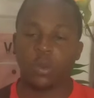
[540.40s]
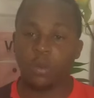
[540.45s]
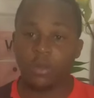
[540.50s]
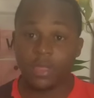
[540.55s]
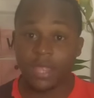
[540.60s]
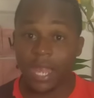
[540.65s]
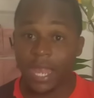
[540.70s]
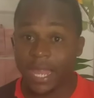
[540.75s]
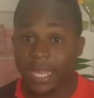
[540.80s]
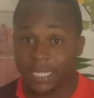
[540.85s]

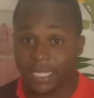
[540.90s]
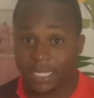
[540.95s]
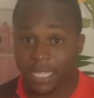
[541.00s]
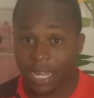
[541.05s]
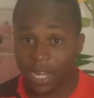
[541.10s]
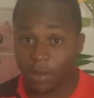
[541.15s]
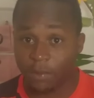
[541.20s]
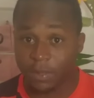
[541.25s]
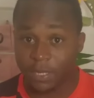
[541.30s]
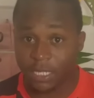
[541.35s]
the links
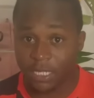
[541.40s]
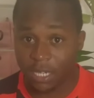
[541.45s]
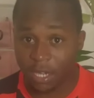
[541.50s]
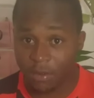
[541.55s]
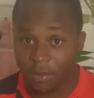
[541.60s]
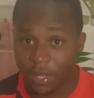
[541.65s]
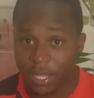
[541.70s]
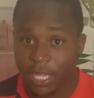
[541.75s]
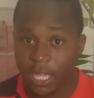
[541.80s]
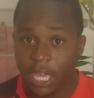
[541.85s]
that I'll be
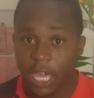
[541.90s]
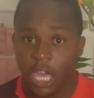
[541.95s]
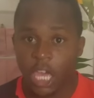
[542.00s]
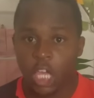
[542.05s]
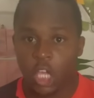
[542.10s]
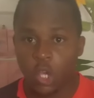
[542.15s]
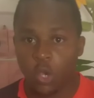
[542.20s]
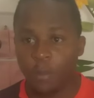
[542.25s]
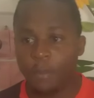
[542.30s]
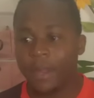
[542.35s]
sharing.
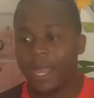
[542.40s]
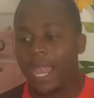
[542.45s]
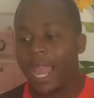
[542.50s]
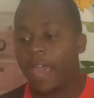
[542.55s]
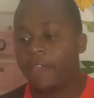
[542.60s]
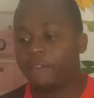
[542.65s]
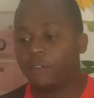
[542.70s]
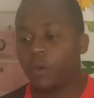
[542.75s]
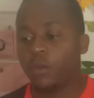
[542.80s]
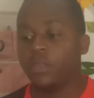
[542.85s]
You'll be
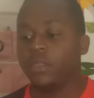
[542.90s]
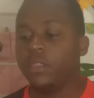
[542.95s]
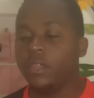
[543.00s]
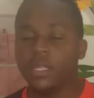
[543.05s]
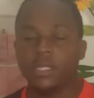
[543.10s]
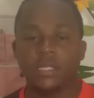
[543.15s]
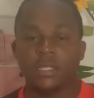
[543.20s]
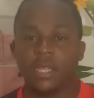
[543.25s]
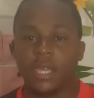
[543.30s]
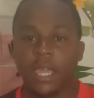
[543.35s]
live on
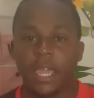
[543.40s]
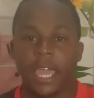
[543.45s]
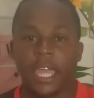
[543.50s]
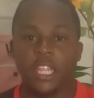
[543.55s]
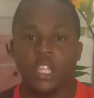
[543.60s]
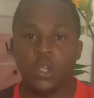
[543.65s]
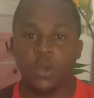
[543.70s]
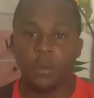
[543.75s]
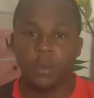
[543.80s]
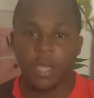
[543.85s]
this thing,
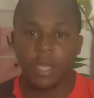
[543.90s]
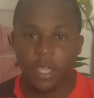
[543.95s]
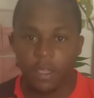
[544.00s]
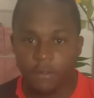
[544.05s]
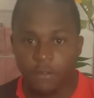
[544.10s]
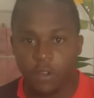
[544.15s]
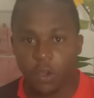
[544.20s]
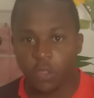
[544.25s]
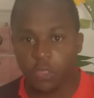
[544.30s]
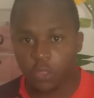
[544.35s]
and you'll
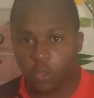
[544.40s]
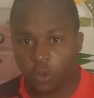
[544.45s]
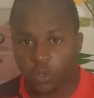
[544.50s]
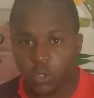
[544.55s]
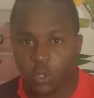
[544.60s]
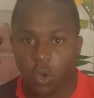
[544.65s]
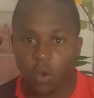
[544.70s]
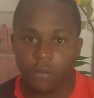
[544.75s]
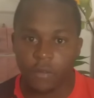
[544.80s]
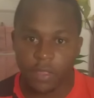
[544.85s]
give your
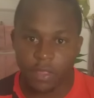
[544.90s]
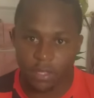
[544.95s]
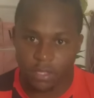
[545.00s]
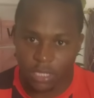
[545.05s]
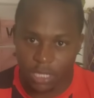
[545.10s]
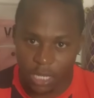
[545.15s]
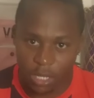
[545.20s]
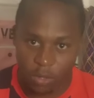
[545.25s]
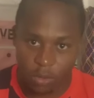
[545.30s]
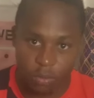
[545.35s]
thoughts over the
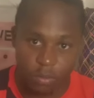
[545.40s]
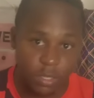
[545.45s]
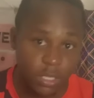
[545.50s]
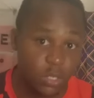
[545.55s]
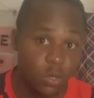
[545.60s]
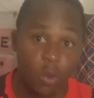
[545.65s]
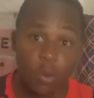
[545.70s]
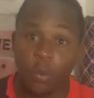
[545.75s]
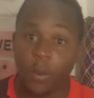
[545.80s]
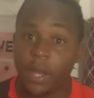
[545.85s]
title race
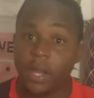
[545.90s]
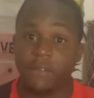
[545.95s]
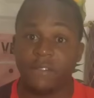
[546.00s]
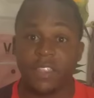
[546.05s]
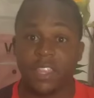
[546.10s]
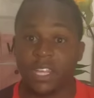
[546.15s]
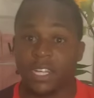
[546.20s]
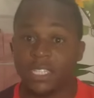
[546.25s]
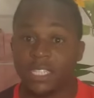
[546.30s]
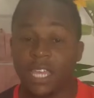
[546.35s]
or whatever
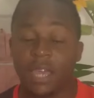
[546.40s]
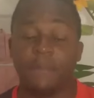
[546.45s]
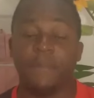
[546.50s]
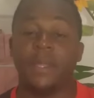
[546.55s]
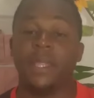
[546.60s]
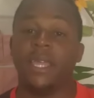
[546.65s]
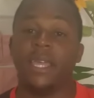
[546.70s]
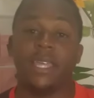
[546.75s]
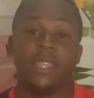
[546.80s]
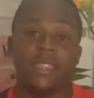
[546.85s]
that is
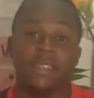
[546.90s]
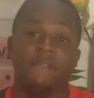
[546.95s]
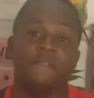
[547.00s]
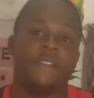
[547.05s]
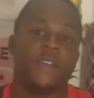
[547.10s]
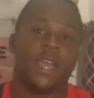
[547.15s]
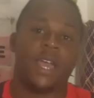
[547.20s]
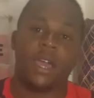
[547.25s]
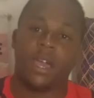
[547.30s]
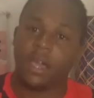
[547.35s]
happening, the
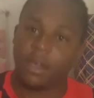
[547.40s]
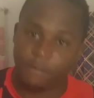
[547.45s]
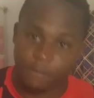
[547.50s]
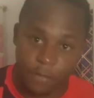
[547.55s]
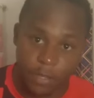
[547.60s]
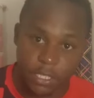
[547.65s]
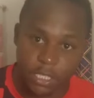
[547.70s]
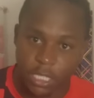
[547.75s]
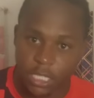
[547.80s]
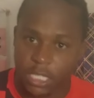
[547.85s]

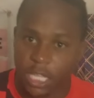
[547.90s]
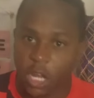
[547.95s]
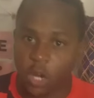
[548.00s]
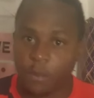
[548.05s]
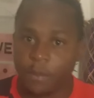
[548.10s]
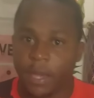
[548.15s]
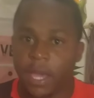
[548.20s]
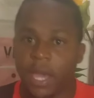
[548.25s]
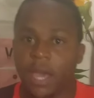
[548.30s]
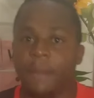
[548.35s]
fixtures that
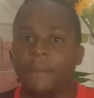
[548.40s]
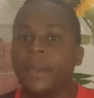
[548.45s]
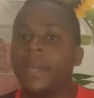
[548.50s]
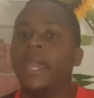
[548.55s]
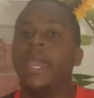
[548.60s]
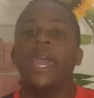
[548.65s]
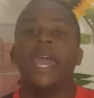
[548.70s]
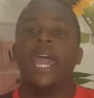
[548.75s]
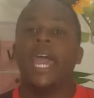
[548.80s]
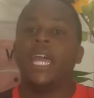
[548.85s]
are becoming,
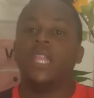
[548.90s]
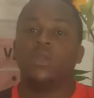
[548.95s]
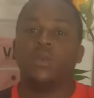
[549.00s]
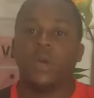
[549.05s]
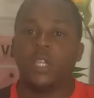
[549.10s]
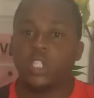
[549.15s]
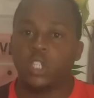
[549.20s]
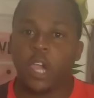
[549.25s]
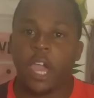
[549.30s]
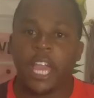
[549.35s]
and
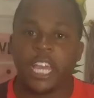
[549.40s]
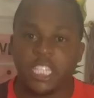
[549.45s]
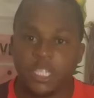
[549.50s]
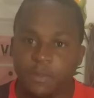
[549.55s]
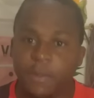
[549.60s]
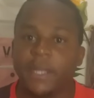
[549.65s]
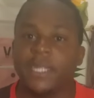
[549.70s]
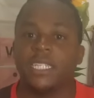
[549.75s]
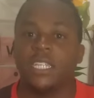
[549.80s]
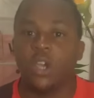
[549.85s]
what you're
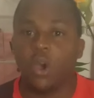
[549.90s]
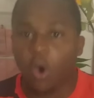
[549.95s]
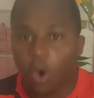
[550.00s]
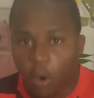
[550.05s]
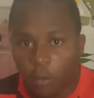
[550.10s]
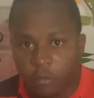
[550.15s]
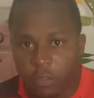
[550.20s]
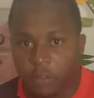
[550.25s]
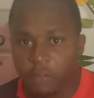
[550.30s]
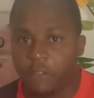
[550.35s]
expecting
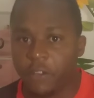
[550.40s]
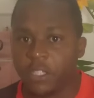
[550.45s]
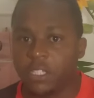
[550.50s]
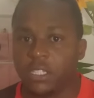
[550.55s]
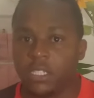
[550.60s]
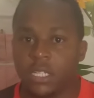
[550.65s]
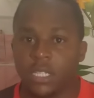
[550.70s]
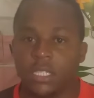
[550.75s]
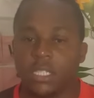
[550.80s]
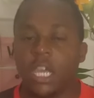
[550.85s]
of the
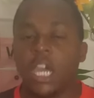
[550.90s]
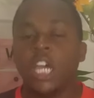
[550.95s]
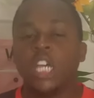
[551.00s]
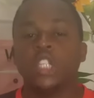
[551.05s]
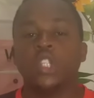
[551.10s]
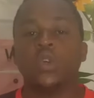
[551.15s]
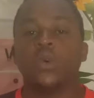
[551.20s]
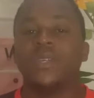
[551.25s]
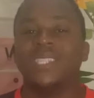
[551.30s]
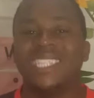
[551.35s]
fixtures.
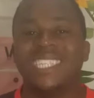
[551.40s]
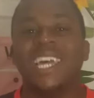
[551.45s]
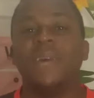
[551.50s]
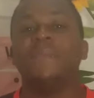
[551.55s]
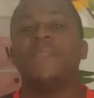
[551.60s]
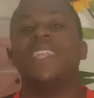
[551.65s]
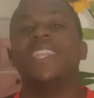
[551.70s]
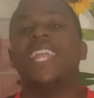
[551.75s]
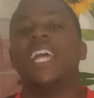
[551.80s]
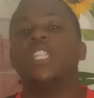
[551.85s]
So it's
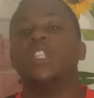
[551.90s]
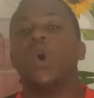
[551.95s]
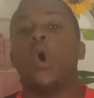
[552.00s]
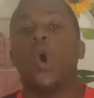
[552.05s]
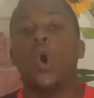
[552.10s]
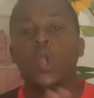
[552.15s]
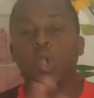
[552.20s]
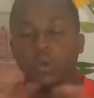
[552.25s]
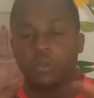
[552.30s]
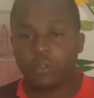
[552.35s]
something that
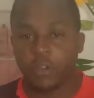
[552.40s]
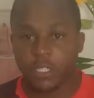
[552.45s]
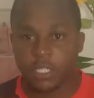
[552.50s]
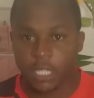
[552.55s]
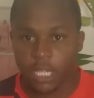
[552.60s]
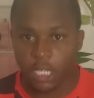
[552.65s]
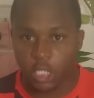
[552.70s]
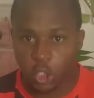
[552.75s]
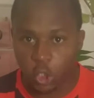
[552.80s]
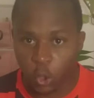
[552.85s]
all of us
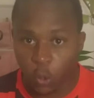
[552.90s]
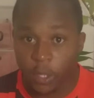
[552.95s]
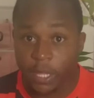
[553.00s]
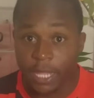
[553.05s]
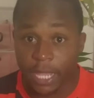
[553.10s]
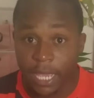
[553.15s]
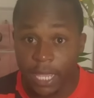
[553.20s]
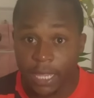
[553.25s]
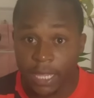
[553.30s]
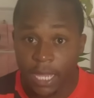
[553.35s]
can join
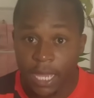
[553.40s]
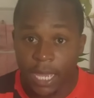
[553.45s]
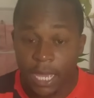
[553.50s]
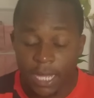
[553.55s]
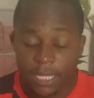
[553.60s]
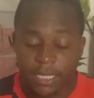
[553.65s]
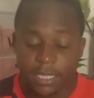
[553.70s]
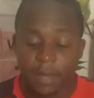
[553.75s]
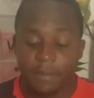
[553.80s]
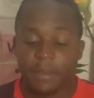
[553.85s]
in.
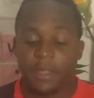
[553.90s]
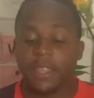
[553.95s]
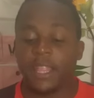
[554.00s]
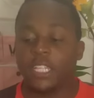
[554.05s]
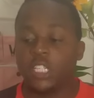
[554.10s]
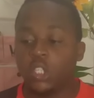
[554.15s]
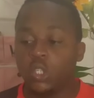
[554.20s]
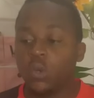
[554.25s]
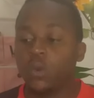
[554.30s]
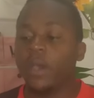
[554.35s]
It's something
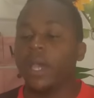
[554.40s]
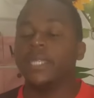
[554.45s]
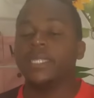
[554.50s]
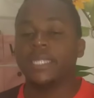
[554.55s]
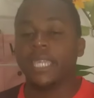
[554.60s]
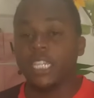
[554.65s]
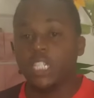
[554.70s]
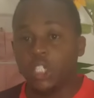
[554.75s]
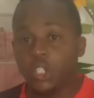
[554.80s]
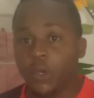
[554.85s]
that you guys
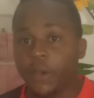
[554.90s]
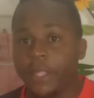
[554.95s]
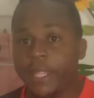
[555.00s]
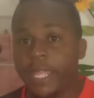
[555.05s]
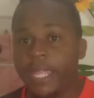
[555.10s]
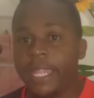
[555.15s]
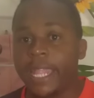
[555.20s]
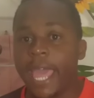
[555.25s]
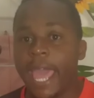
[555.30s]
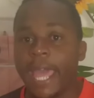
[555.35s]
can join
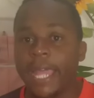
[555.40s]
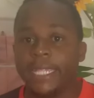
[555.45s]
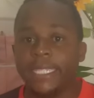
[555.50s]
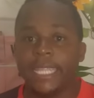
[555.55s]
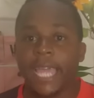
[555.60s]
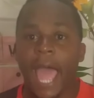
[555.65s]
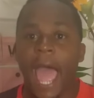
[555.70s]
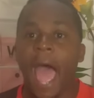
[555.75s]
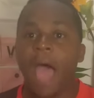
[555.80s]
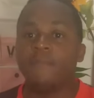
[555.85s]
in,
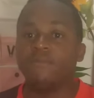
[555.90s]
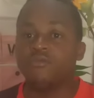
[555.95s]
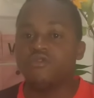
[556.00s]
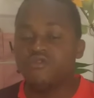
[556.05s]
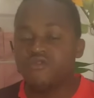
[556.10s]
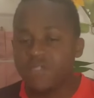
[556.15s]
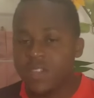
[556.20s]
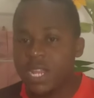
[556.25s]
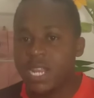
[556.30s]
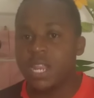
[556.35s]
and
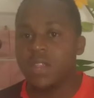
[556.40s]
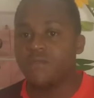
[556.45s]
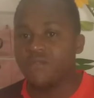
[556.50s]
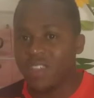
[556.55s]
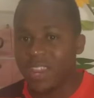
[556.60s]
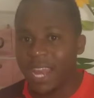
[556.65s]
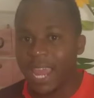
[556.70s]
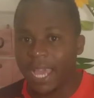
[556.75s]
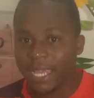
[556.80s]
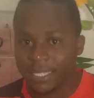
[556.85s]
I'm really,
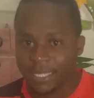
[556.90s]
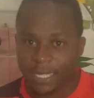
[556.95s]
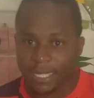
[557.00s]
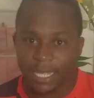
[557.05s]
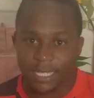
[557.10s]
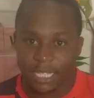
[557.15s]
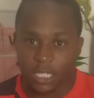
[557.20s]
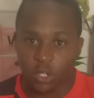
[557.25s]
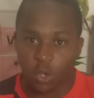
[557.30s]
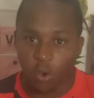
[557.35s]
really
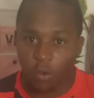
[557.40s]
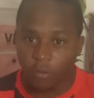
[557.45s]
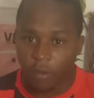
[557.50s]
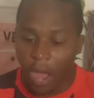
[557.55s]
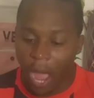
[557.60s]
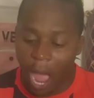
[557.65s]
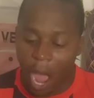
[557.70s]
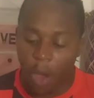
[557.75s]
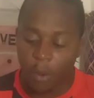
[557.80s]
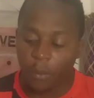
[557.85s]
excited over
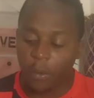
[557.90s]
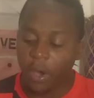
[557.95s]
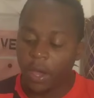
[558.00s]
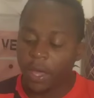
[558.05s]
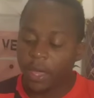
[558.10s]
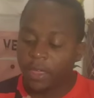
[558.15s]
how